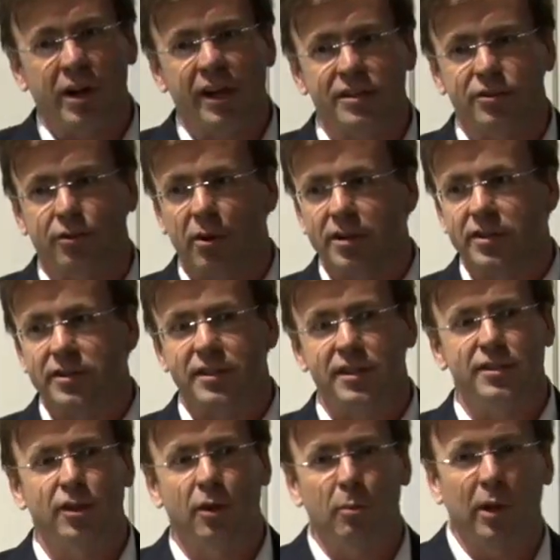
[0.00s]
It's great to see
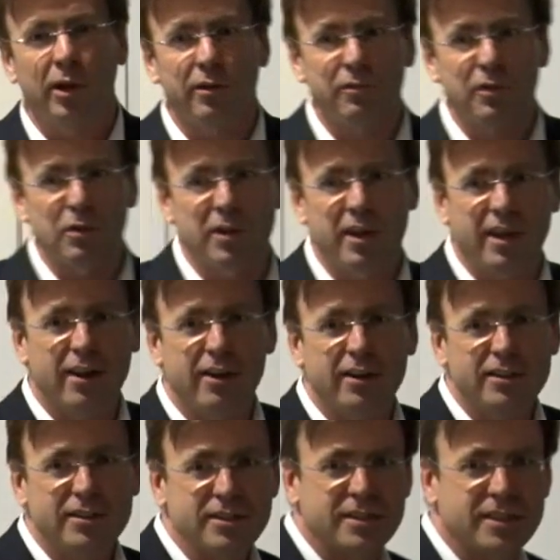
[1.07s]
so many of you here
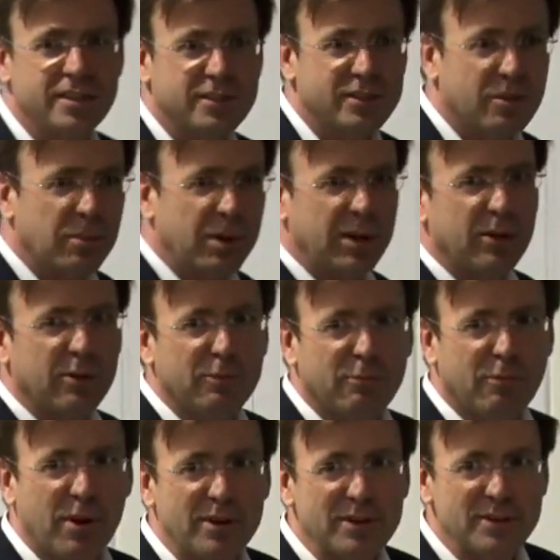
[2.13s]
and to see so many old
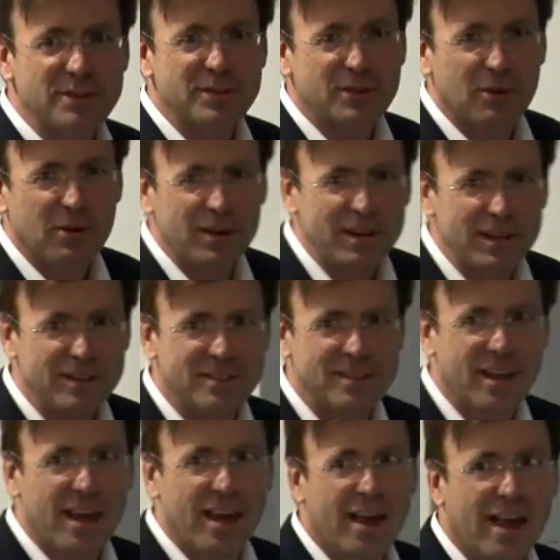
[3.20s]
friends, colleagues,
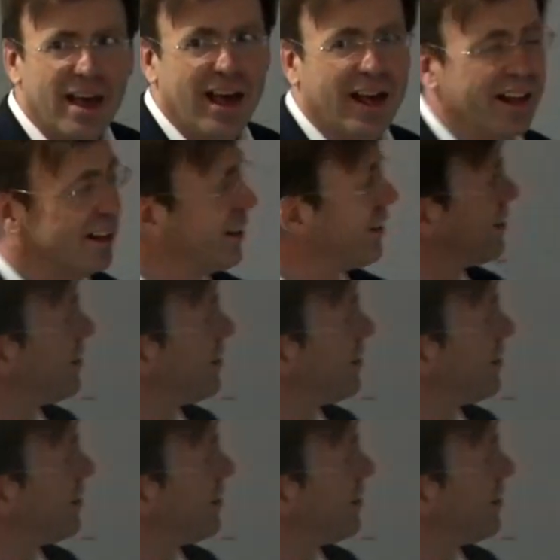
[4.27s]
and